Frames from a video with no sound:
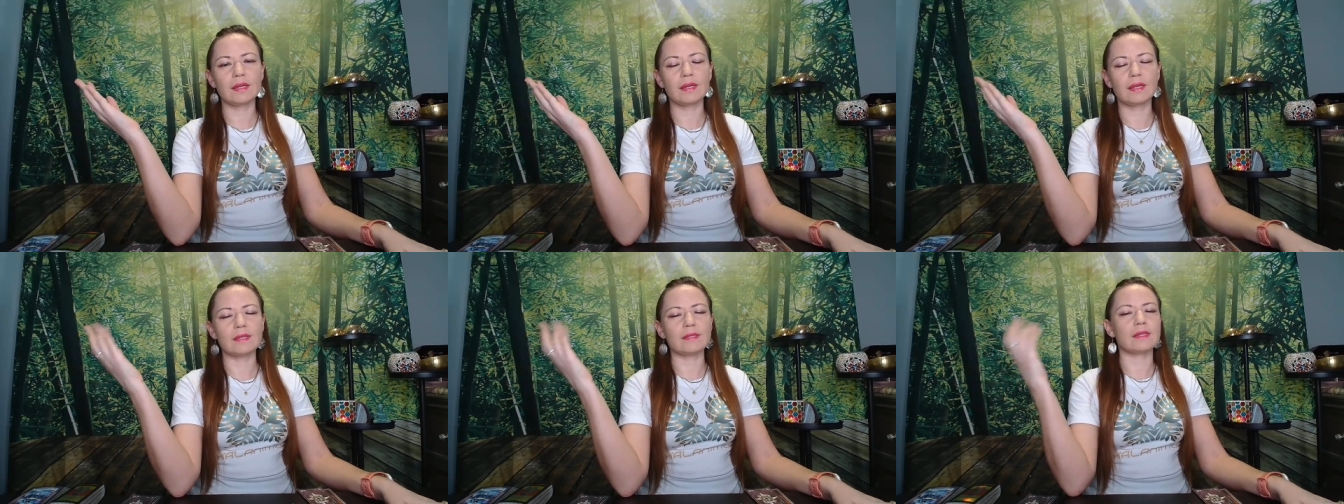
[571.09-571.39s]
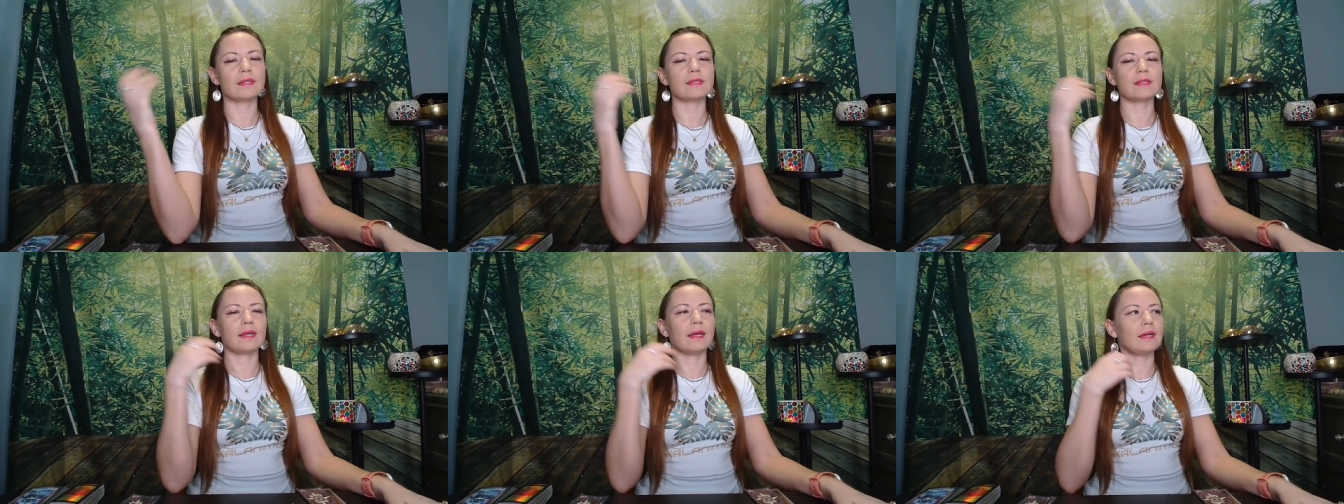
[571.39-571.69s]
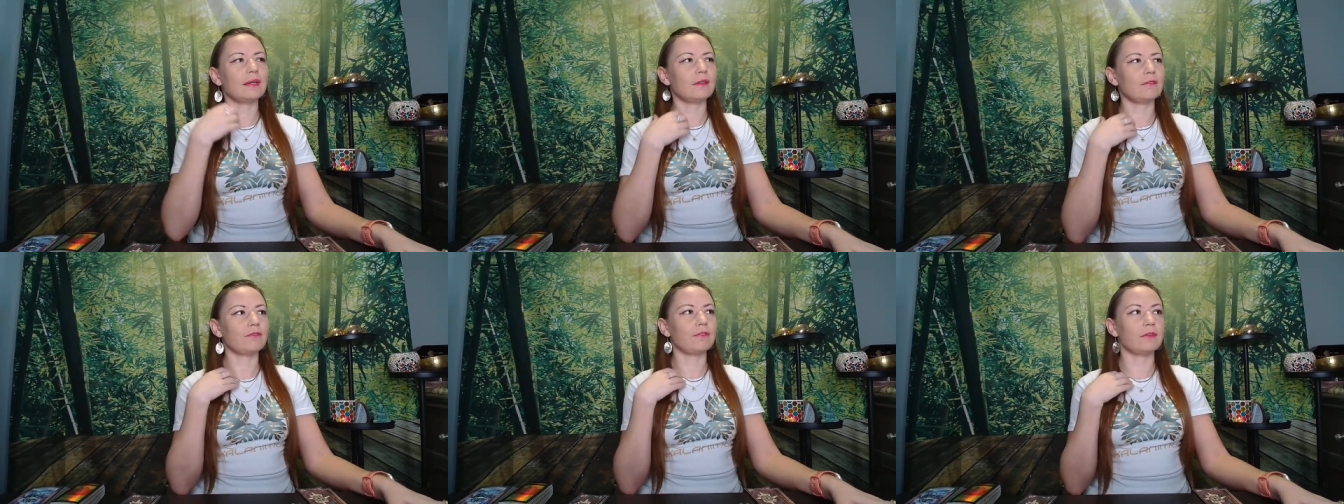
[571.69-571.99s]
is
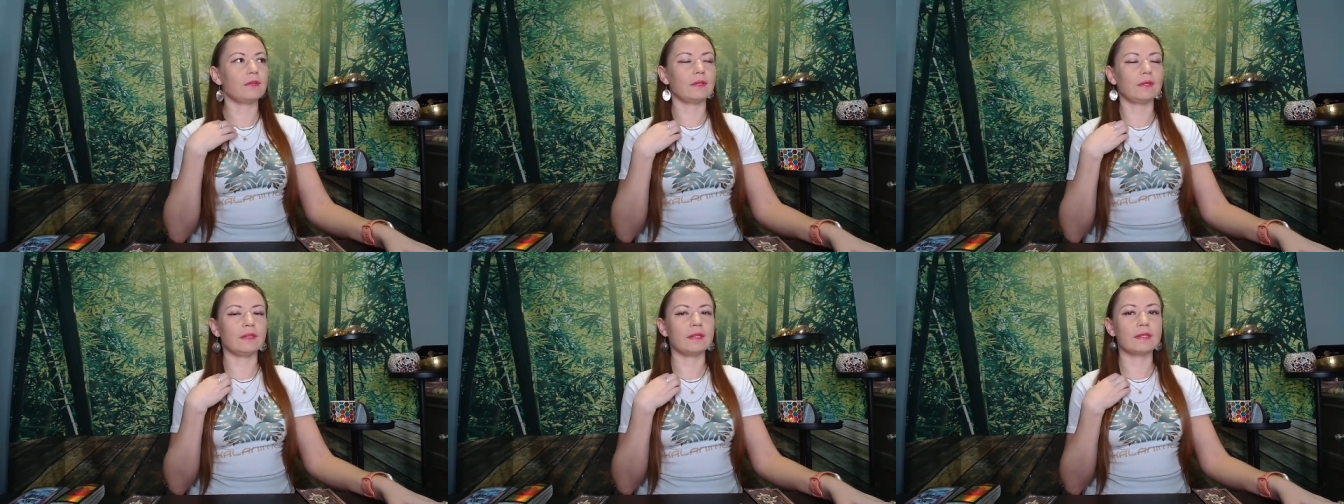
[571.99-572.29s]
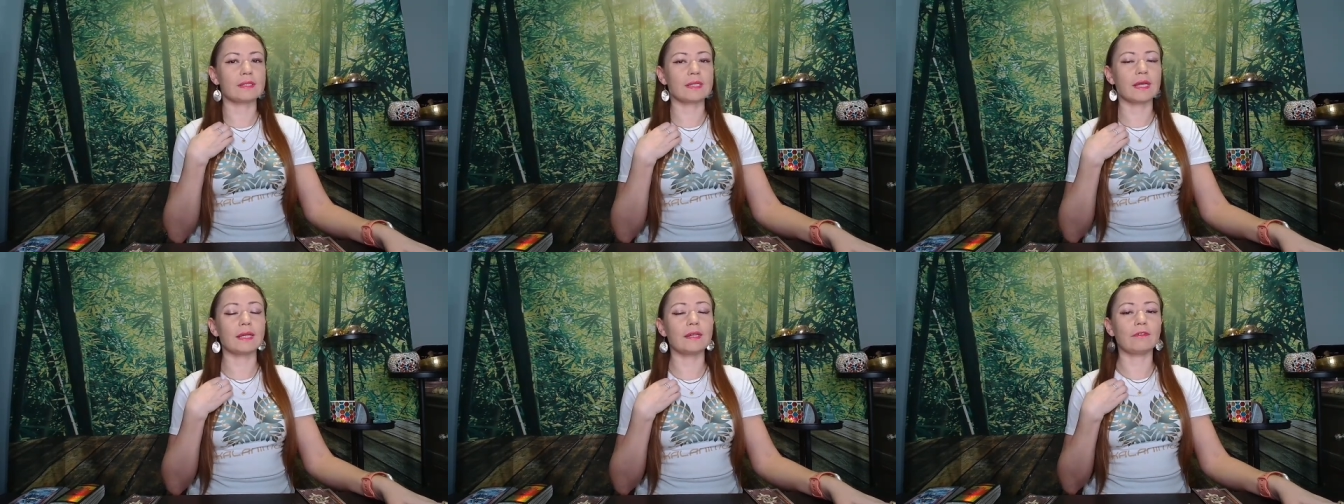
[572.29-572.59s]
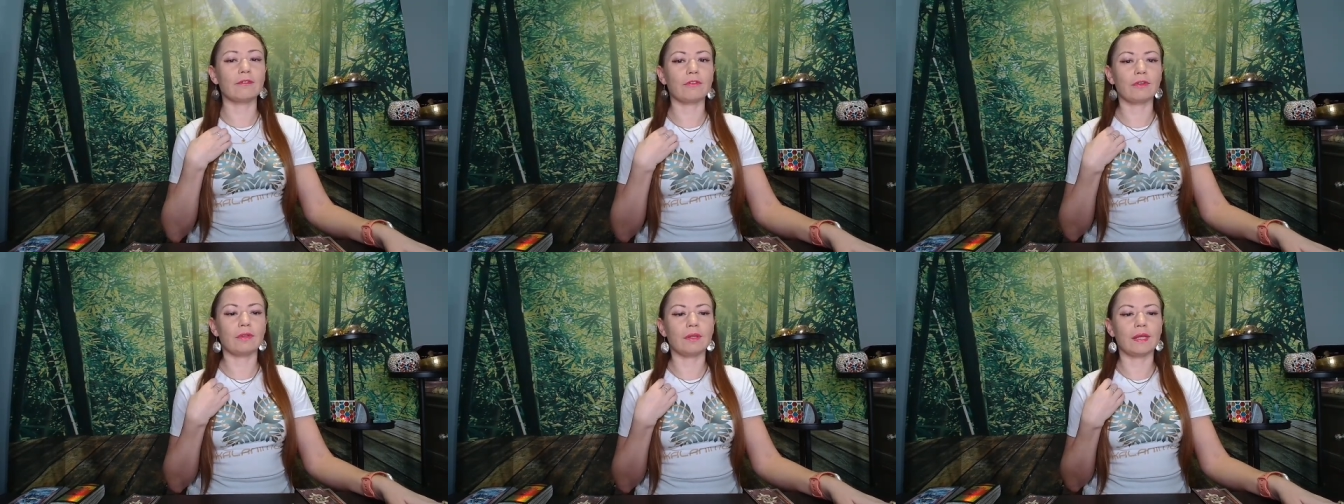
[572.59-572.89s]
exciting for
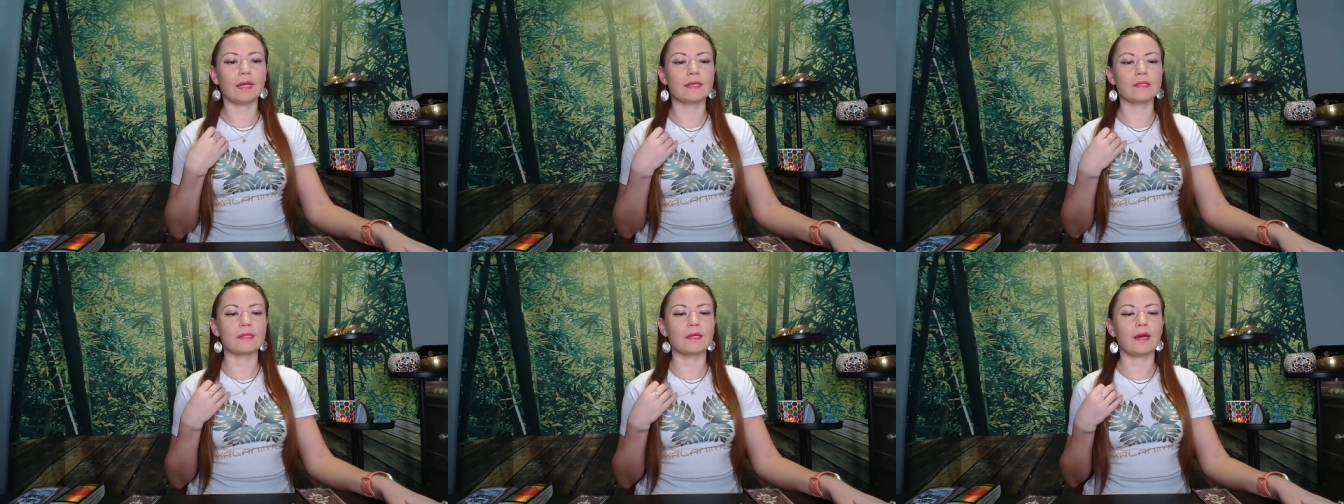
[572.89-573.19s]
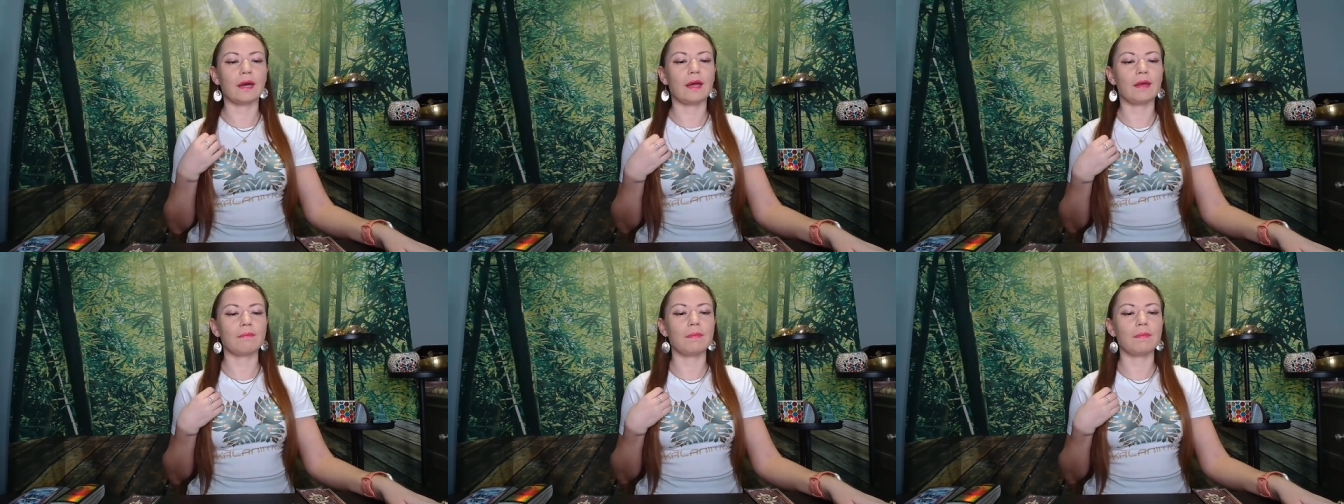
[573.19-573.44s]
the next guy.